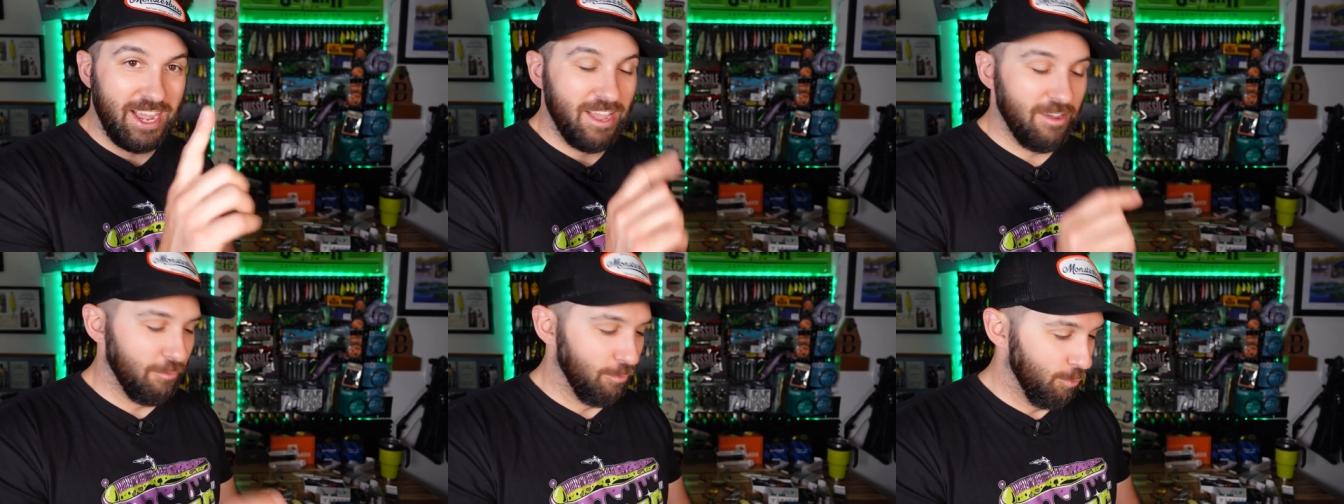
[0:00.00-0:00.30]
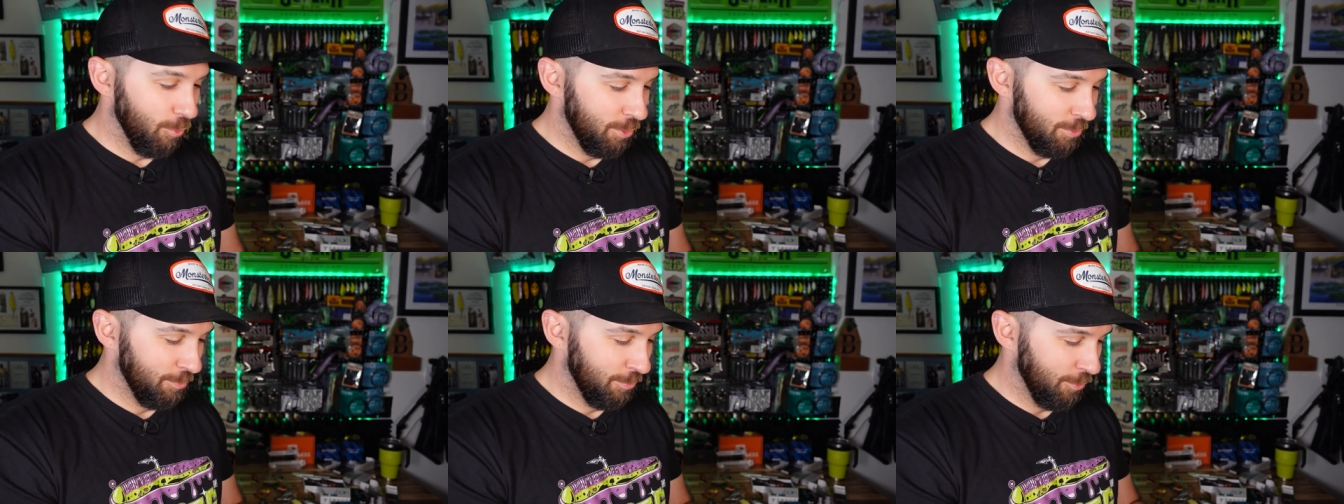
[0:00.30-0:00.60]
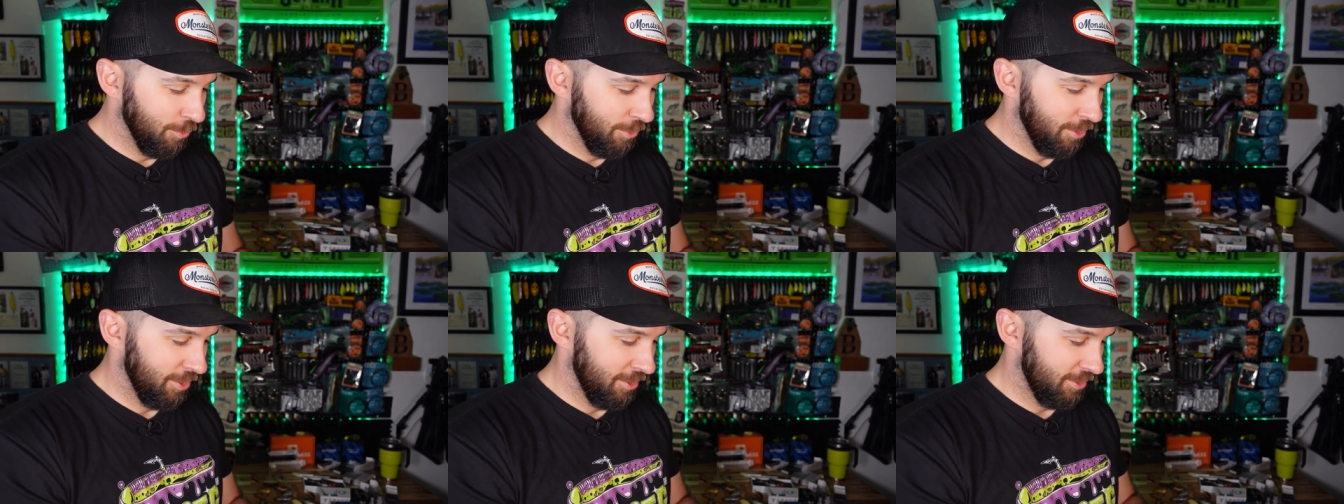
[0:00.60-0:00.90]
I have one
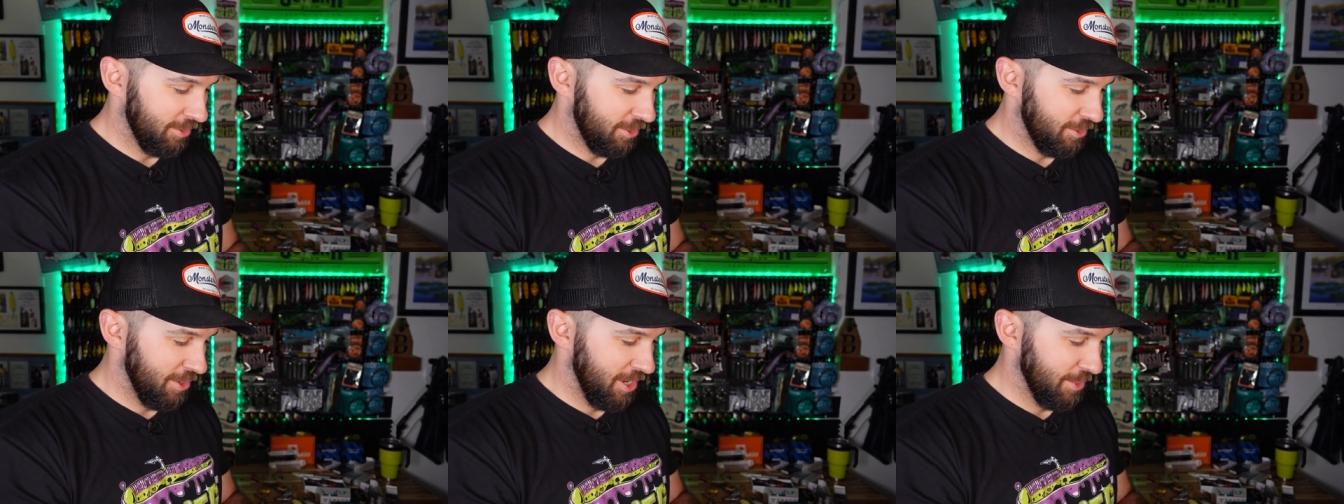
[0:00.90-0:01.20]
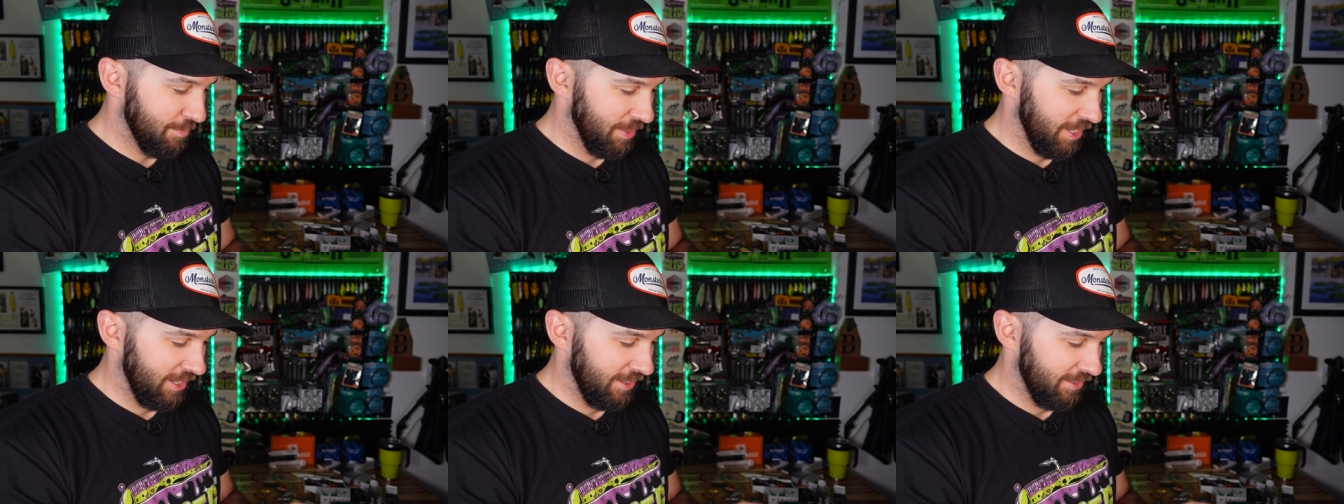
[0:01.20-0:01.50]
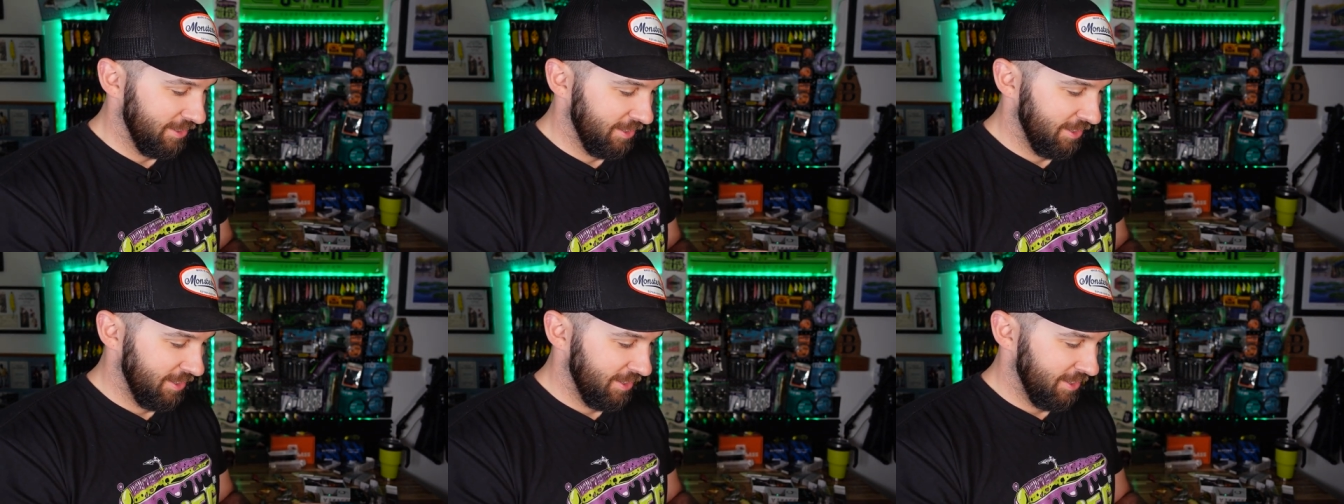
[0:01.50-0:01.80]
more crankbait
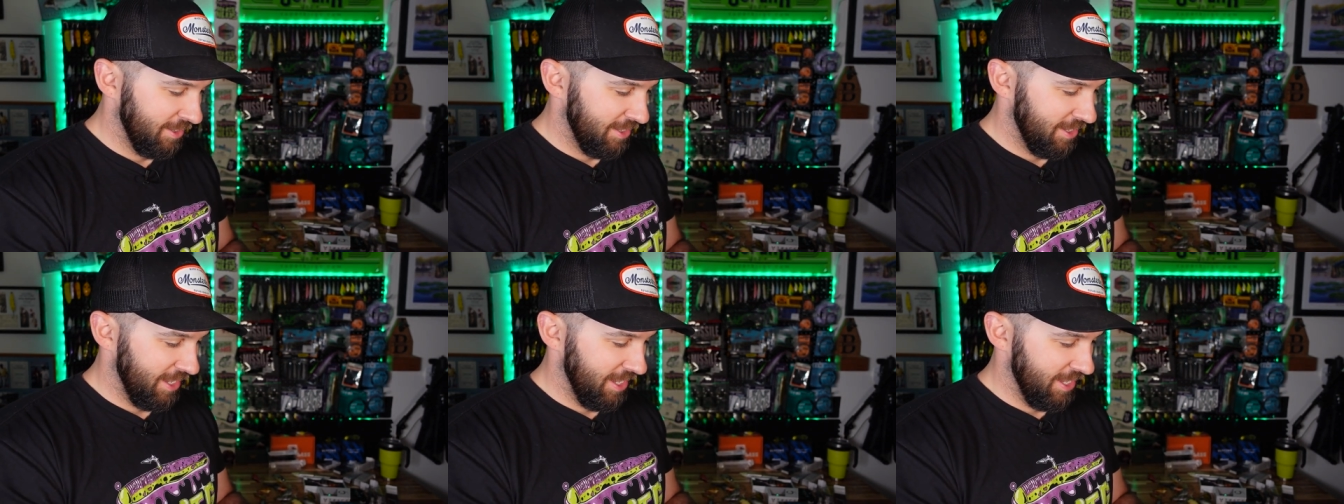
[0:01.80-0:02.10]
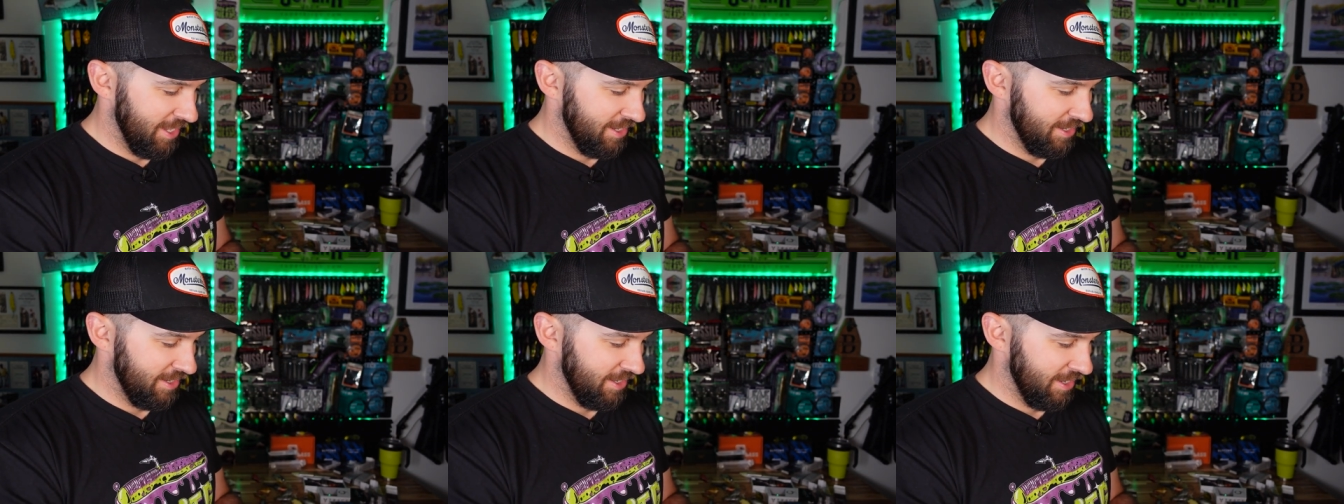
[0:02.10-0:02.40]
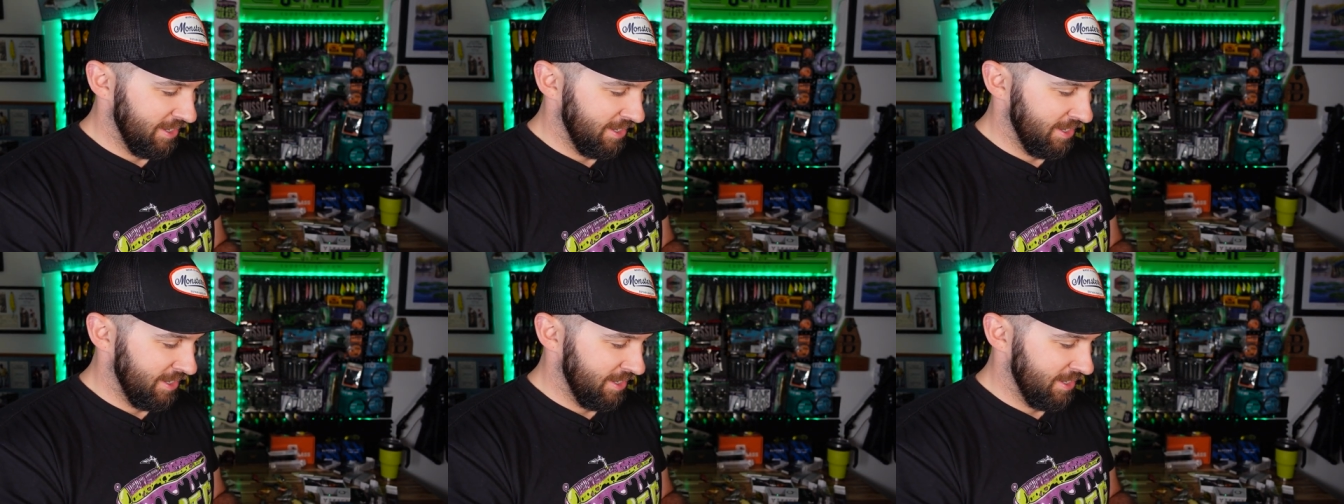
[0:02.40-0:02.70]
and
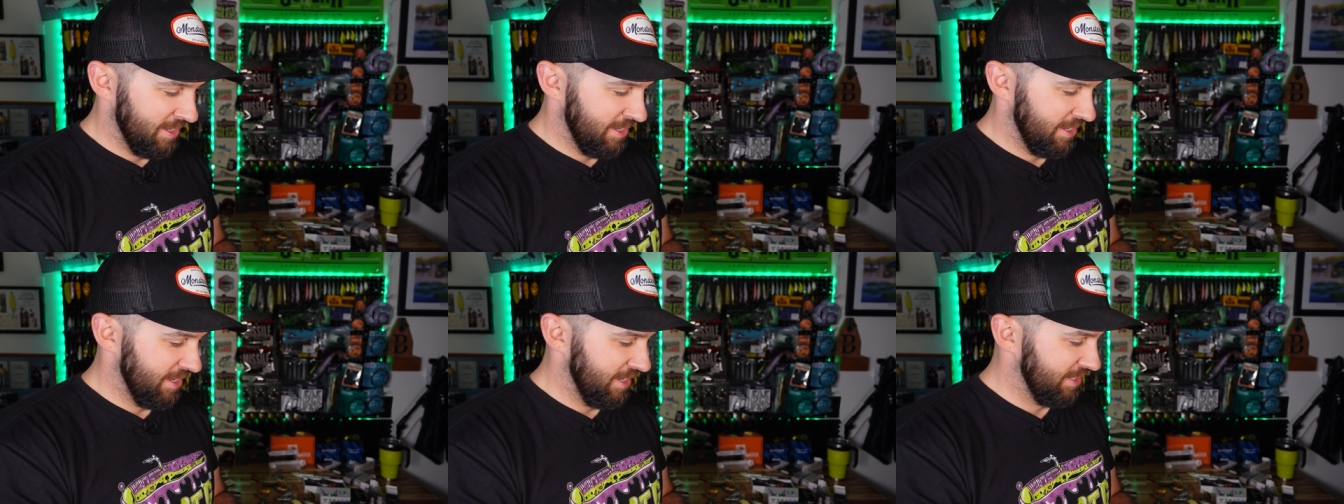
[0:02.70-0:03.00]
uh,